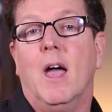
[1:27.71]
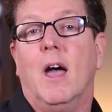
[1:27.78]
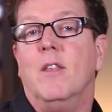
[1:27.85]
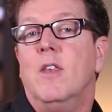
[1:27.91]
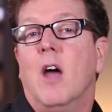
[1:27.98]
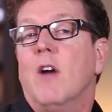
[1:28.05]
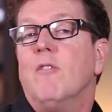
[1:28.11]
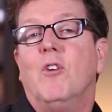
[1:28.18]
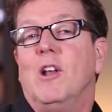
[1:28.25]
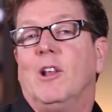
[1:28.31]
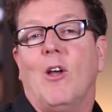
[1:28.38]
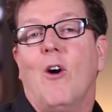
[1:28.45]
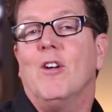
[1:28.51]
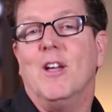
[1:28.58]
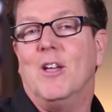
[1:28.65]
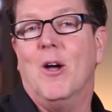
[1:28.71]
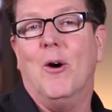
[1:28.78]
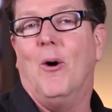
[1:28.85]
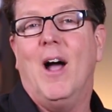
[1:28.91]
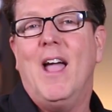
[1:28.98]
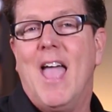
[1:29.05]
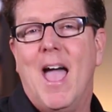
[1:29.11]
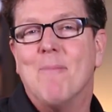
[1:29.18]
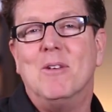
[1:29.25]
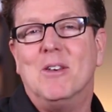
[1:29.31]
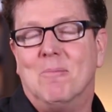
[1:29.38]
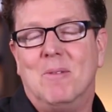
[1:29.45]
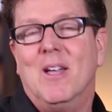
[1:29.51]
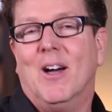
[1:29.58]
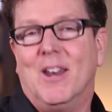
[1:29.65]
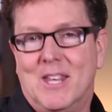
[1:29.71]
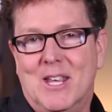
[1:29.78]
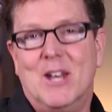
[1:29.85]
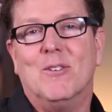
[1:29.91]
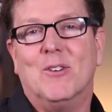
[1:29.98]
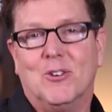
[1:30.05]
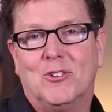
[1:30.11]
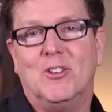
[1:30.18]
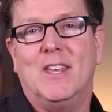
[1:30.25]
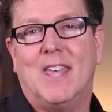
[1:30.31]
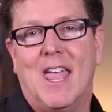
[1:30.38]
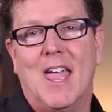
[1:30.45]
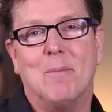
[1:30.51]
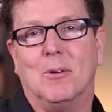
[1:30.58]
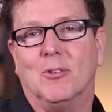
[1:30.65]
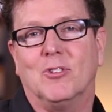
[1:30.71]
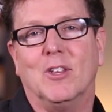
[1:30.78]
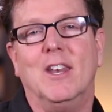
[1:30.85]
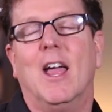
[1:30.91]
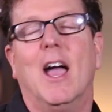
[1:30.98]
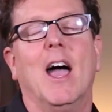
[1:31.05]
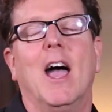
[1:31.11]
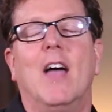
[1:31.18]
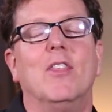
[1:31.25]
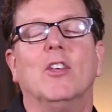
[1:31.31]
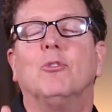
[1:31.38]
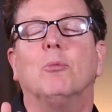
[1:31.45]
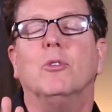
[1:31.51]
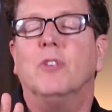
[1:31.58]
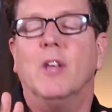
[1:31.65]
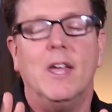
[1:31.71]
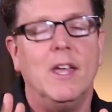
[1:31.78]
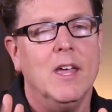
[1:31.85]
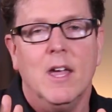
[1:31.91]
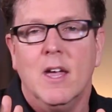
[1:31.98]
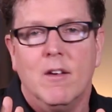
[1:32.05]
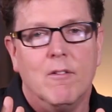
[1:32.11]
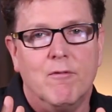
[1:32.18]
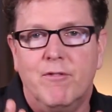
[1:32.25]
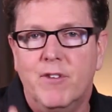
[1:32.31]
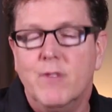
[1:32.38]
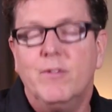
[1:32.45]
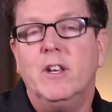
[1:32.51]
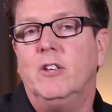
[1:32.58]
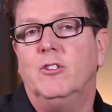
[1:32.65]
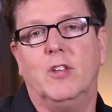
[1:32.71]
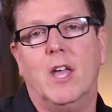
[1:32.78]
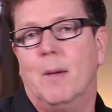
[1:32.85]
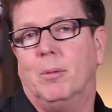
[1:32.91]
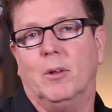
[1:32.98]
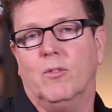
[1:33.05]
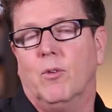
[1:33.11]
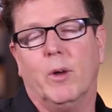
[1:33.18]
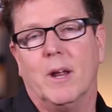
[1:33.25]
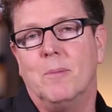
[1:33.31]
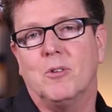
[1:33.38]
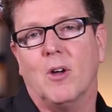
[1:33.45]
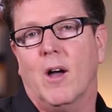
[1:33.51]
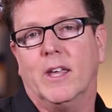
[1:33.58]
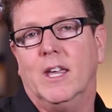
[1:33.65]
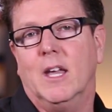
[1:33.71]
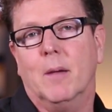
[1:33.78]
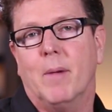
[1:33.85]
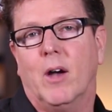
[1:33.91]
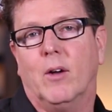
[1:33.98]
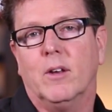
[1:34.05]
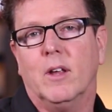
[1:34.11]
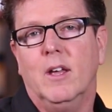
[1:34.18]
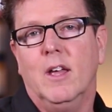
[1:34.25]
Not very long ago, I happened to be on a university campus, and this was a vivid example of what I'm talking about.